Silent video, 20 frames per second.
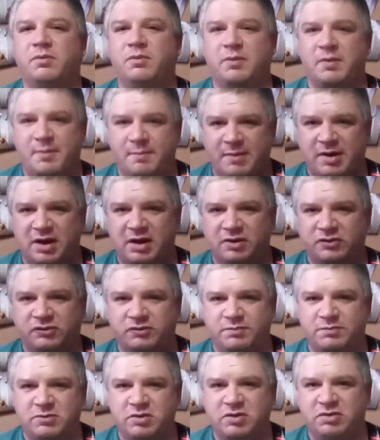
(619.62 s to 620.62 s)
amongst
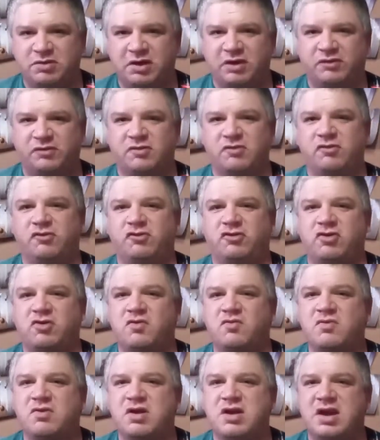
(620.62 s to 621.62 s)
musicians. You
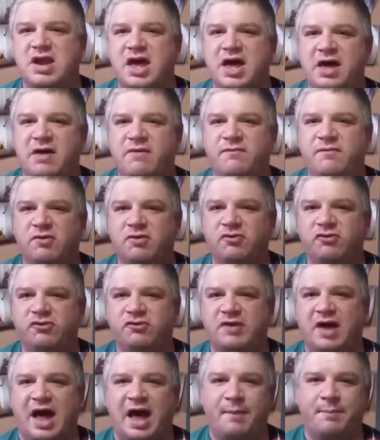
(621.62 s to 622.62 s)
never
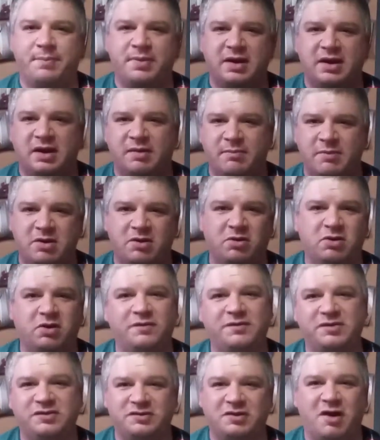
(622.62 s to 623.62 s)
stop in the middle
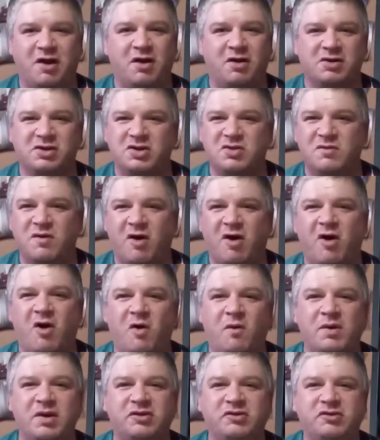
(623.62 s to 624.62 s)
of a song. You
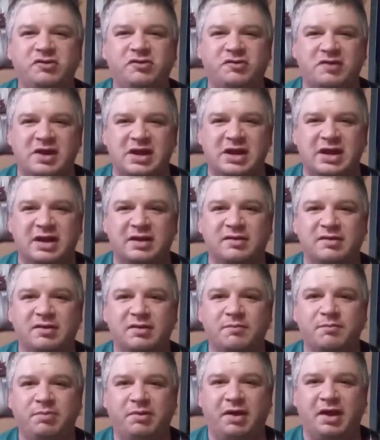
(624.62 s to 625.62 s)
always see it
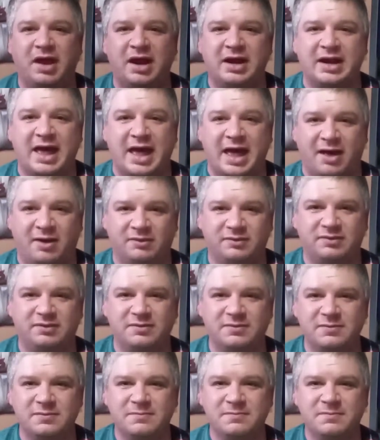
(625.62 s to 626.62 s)
played out.
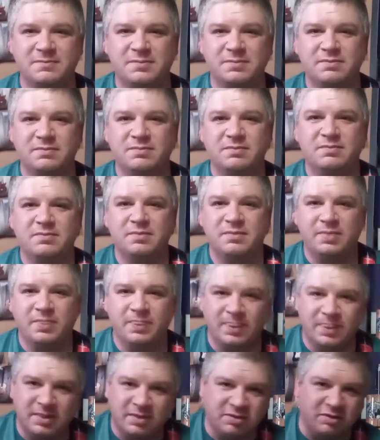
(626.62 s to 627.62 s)

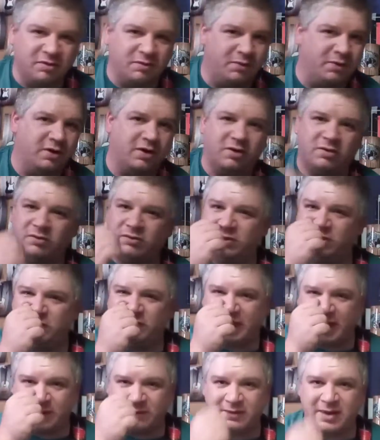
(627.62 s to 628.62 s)
So we're going to do
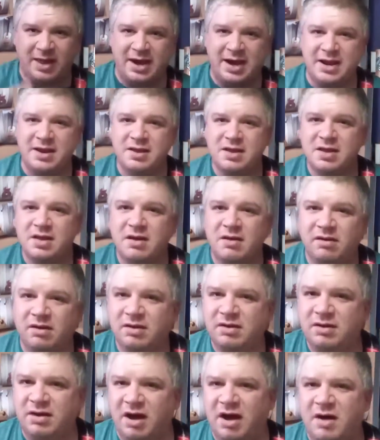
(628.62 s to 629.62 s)
that. Ready?
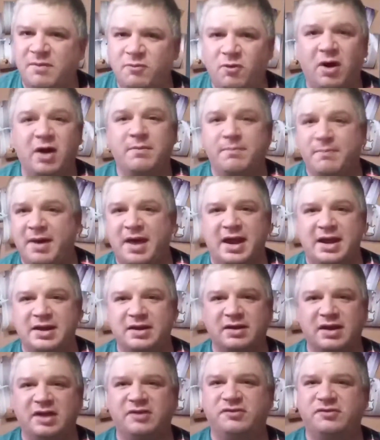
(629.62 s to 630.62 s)
Come what may.
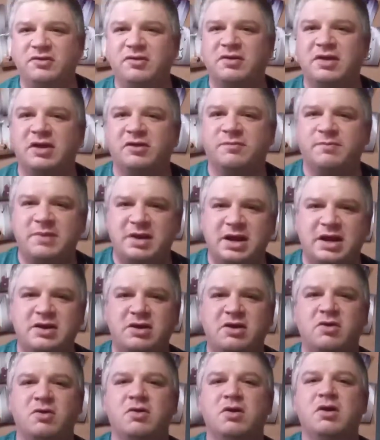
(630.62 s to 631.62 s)
Let's do this. Me and
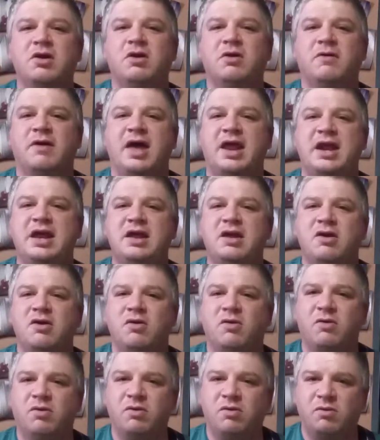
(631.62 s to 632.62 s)
you. Ready?
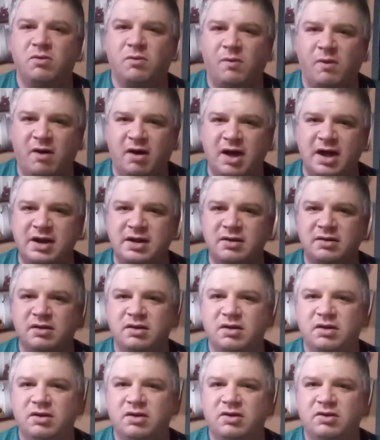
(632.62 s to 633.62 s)
1,
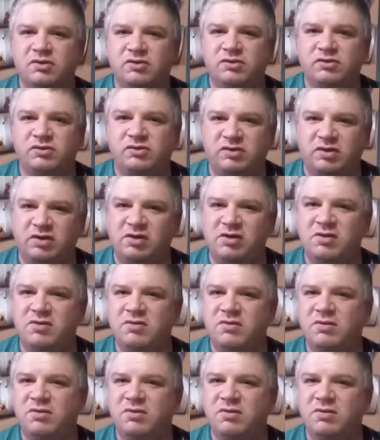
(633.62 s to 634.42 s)
2,